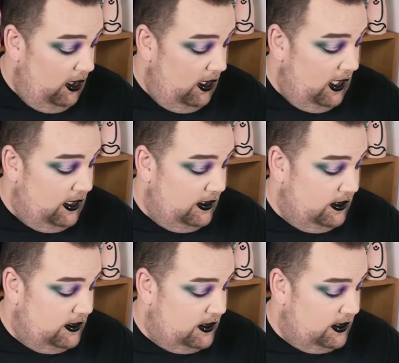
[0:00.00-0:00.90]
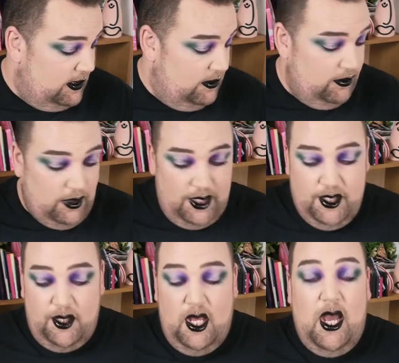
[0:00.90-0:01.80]
And I
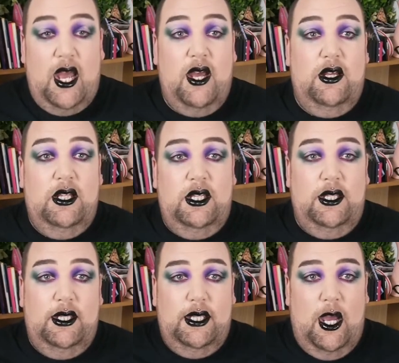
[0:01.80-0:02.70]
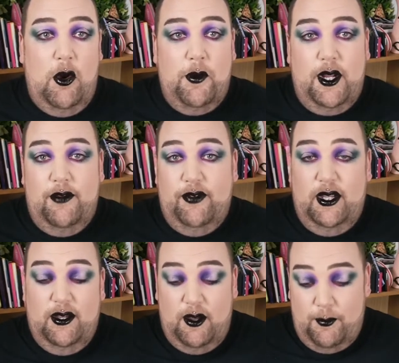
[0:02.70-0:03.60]
don't know how I'm gonna think